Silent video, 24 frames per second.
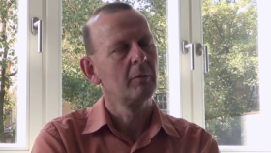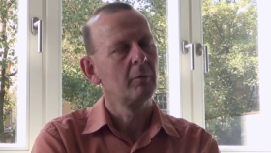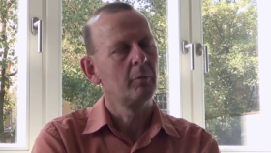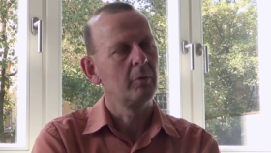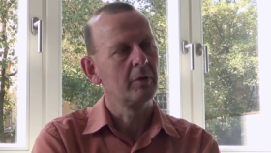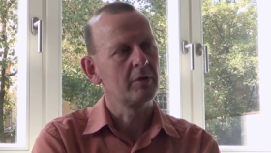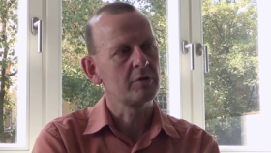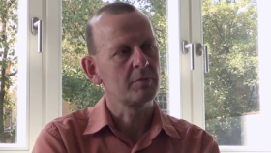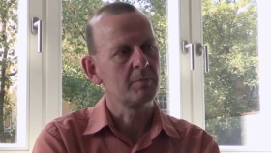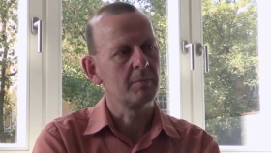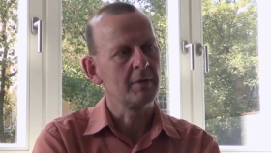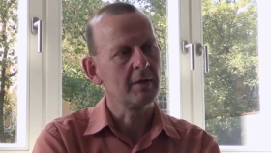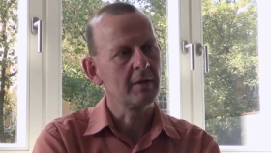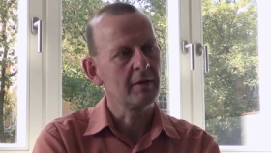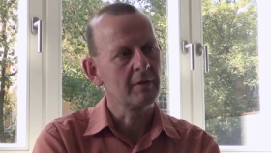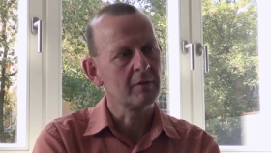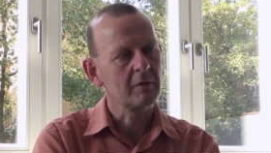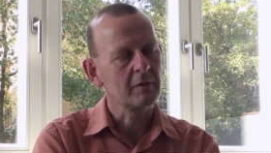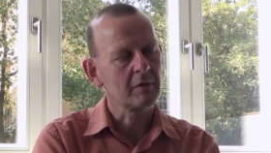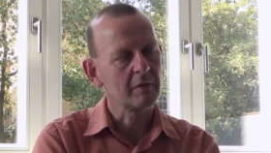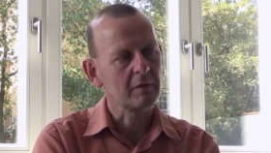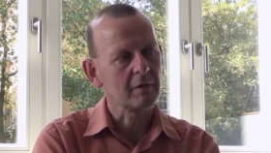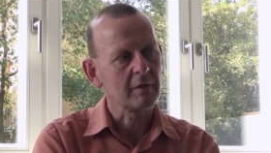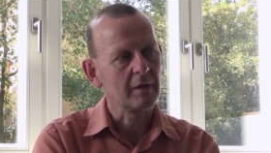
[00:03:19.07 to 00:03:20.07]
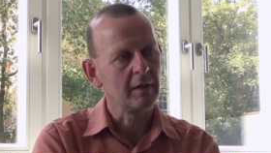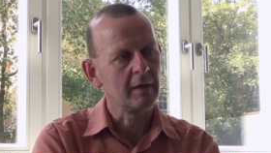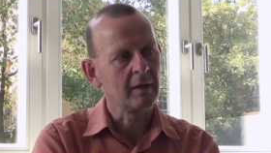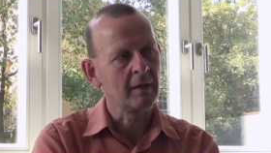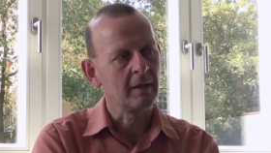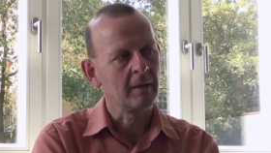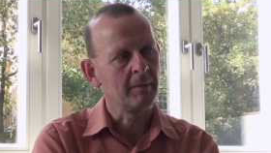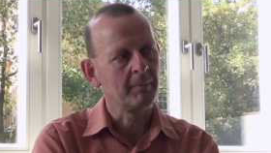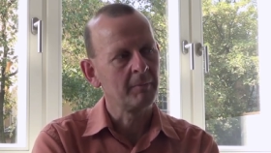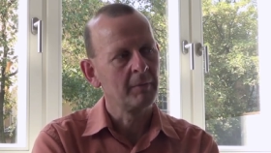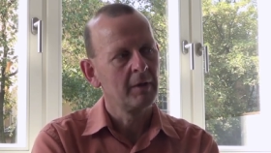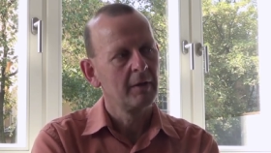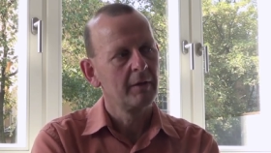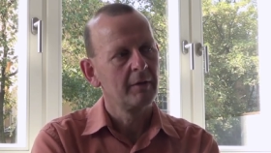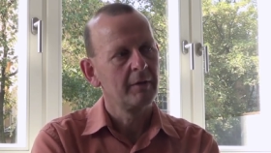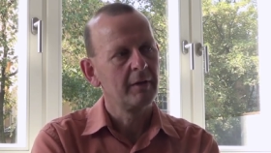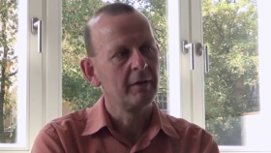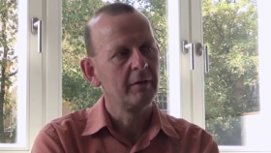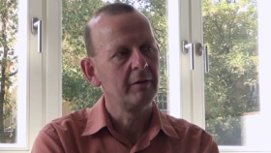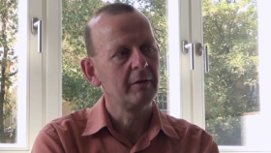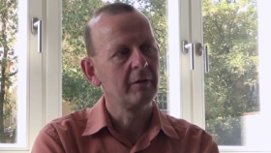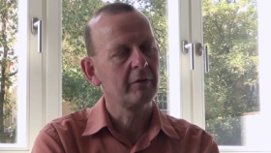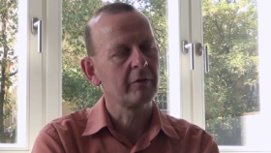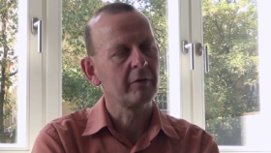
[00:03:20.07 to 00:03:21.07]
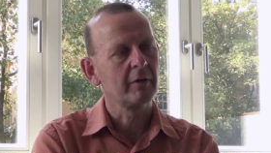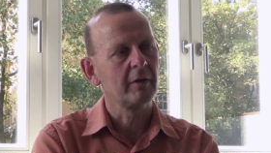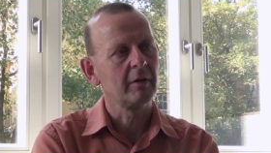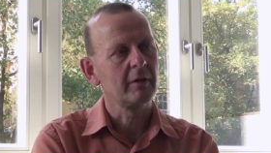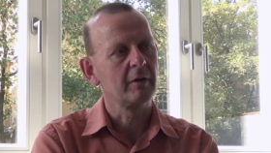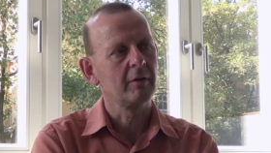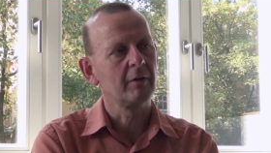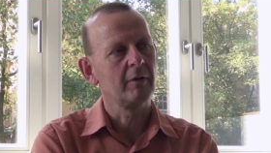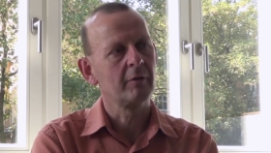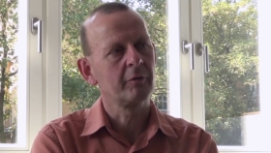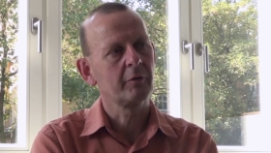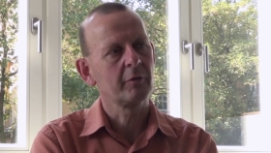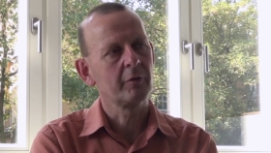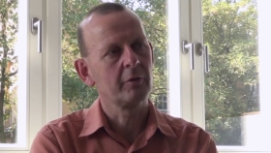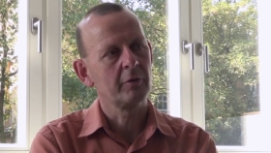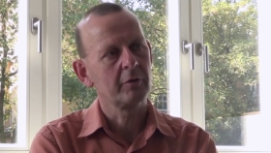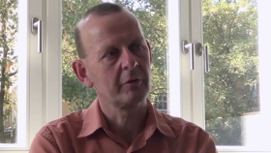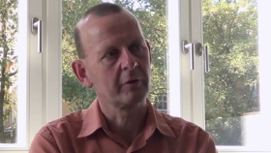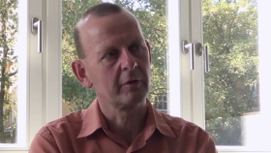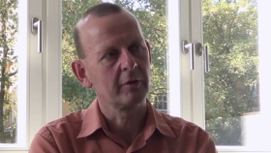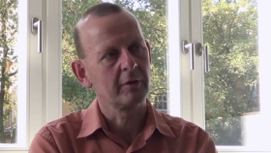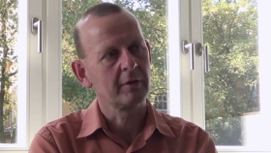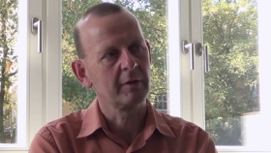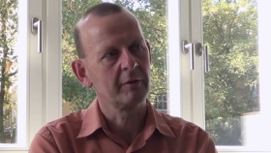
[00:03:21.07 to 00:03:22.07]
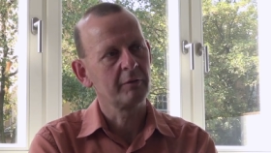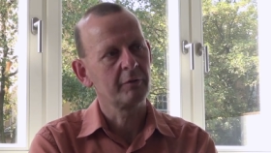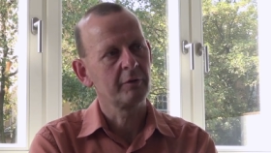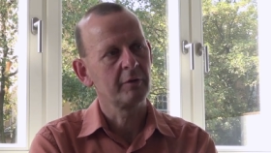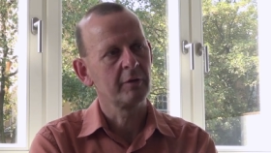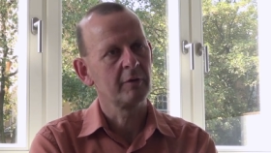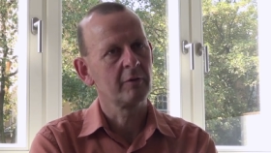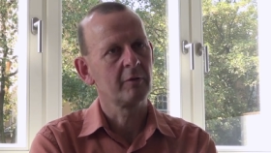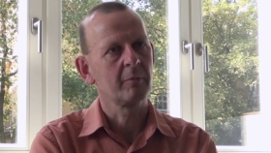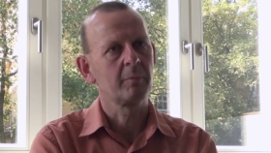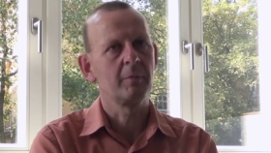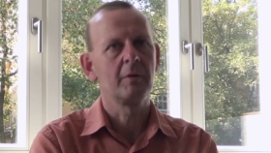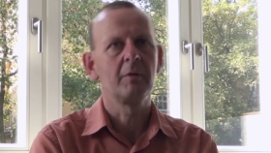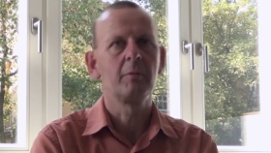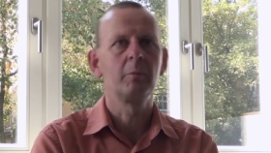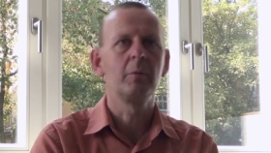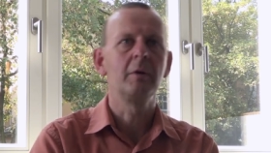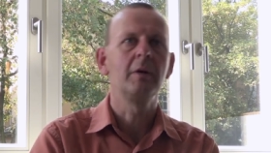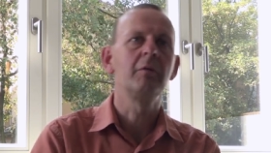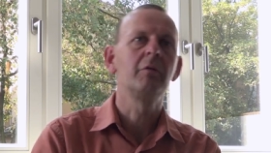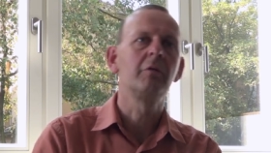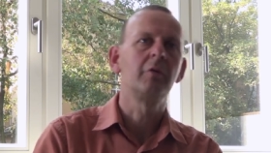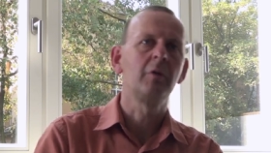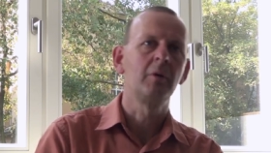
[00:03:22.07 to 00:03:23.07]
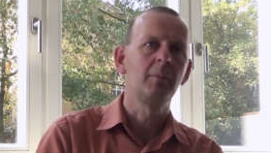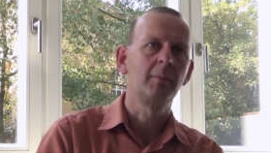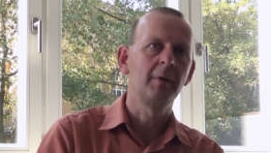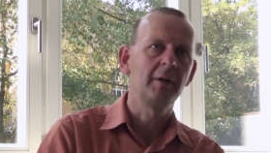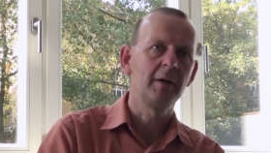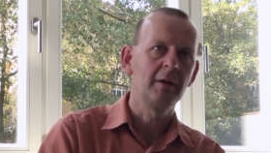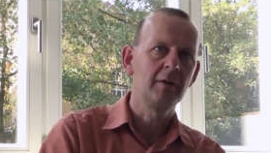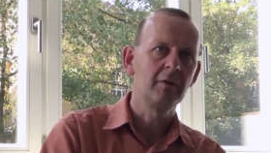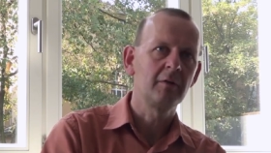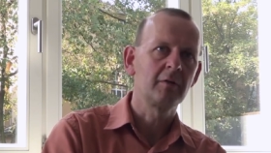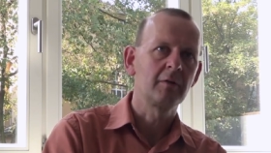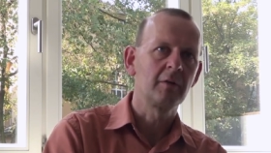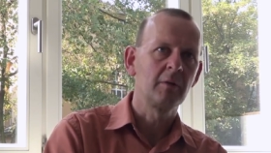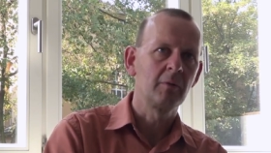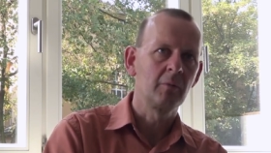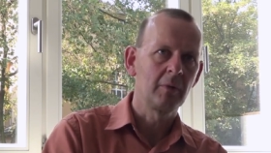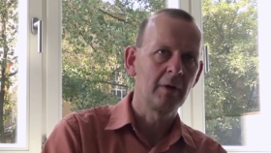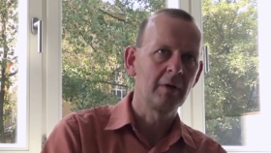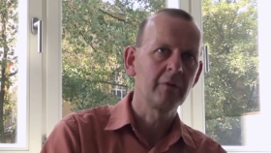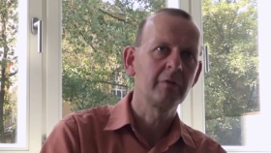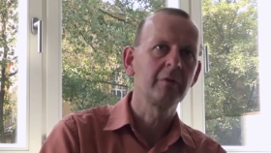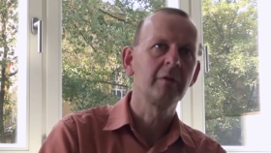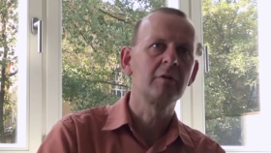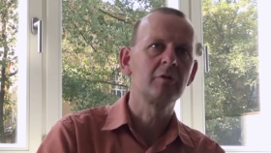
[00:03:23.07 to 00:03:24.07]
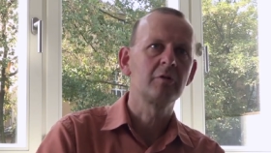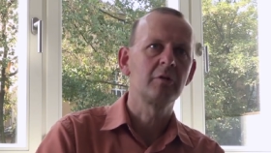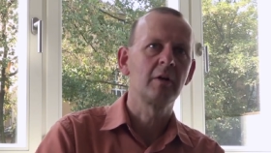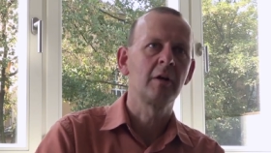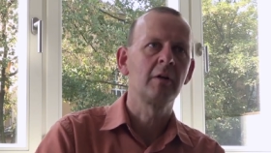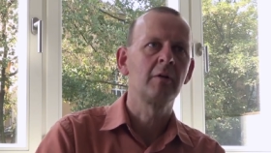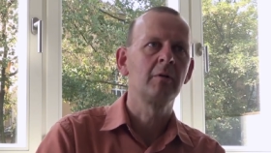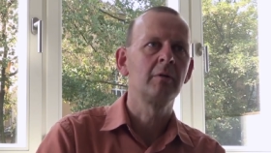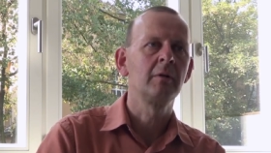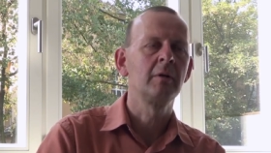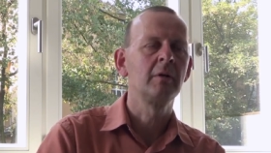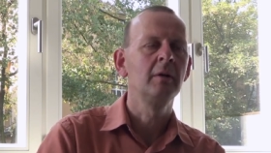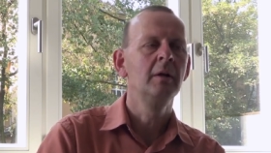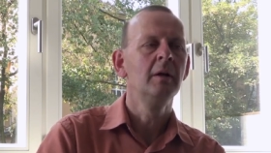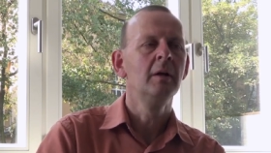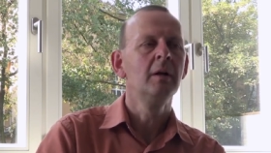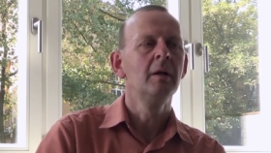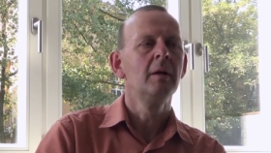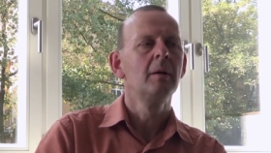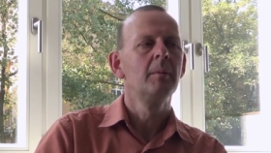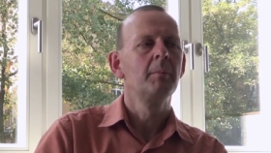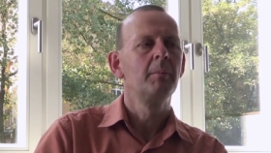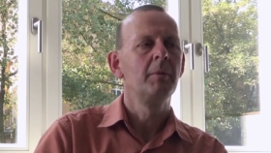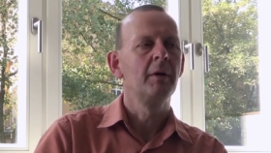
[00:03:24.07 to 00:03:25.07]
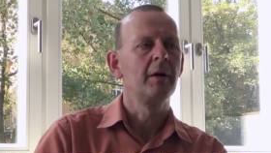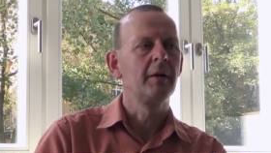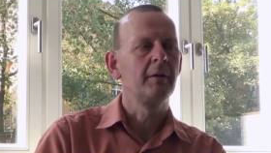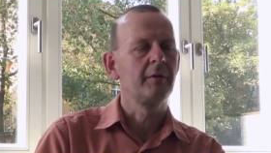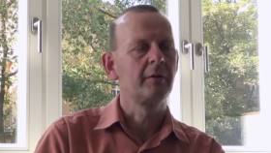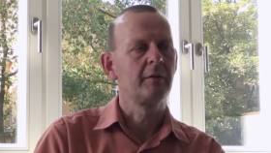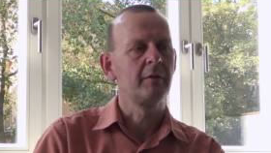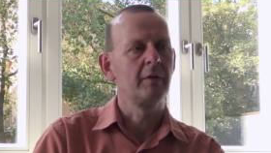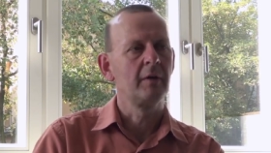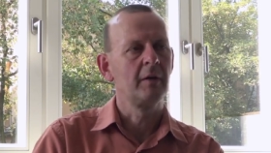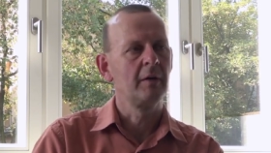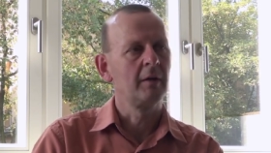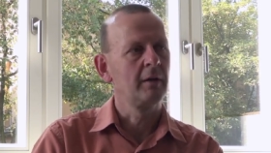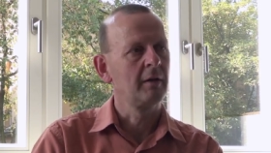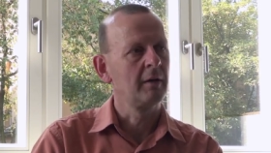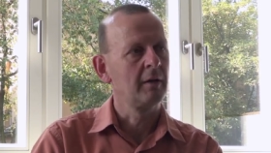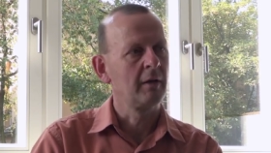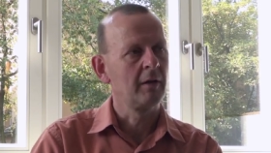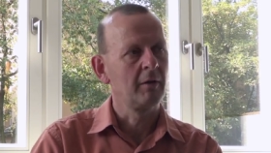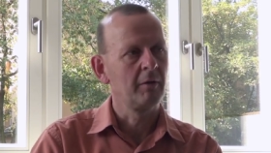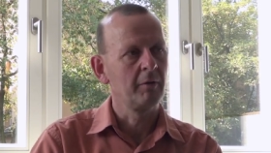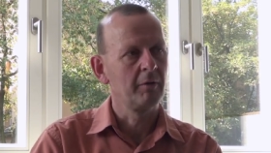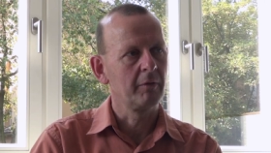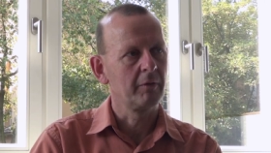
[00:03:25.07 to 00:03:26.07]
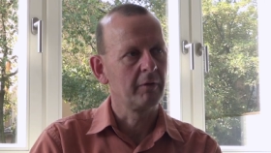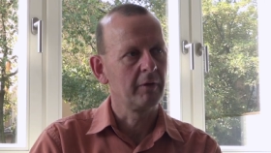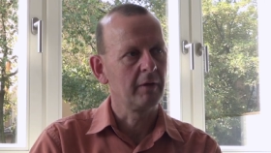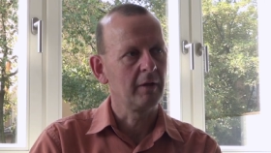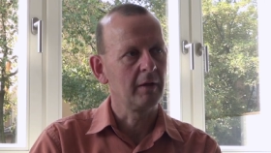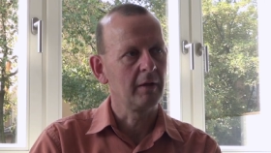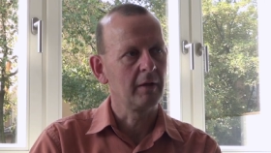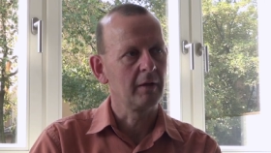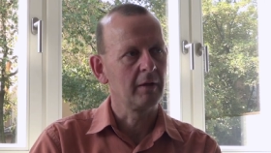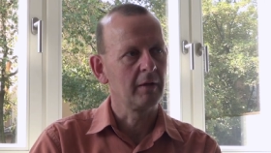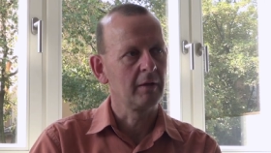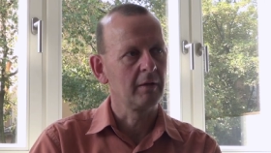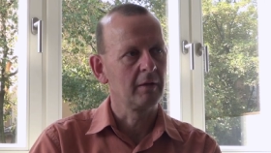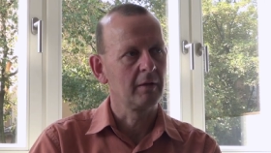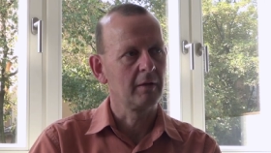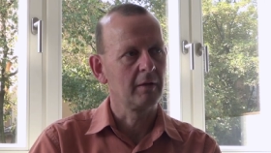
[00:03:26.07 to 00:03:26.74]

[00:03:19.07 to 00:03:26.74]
which means there is, of course, a difference between former East and West in general, but now the